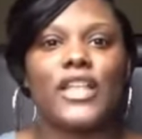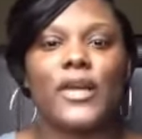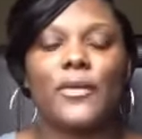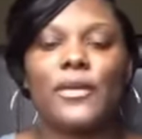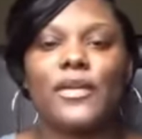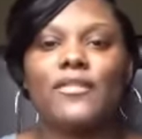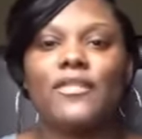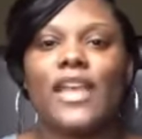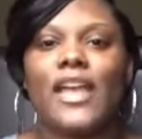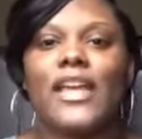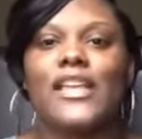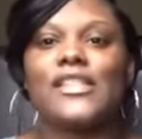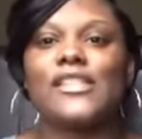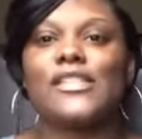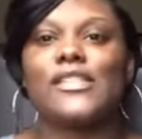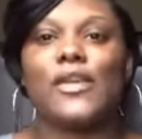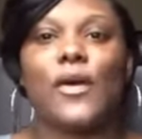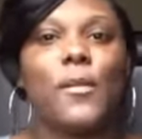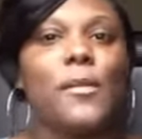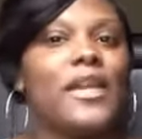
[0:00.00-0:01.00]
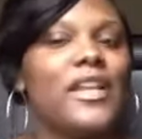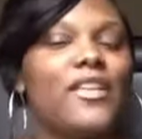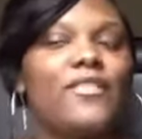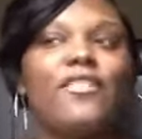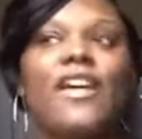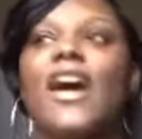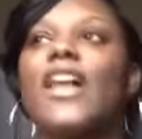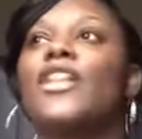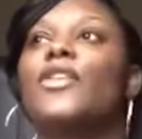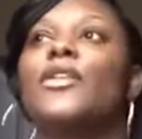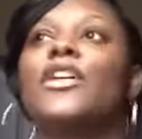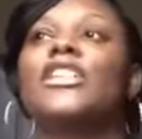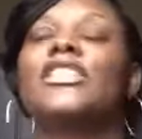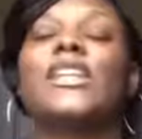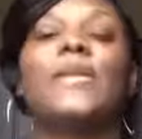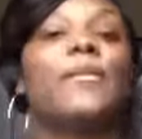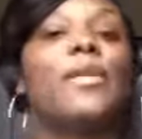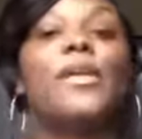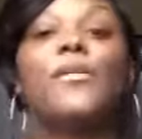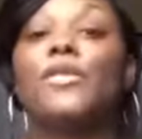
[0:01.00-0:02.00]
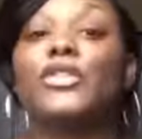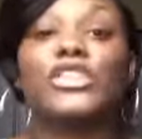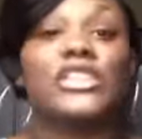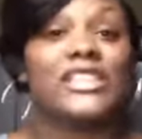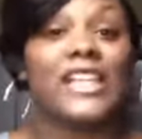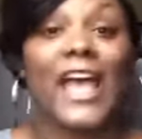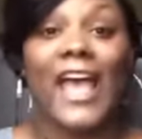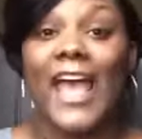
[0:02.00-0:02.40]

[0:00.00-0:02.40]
Like we've gained so many followers and people just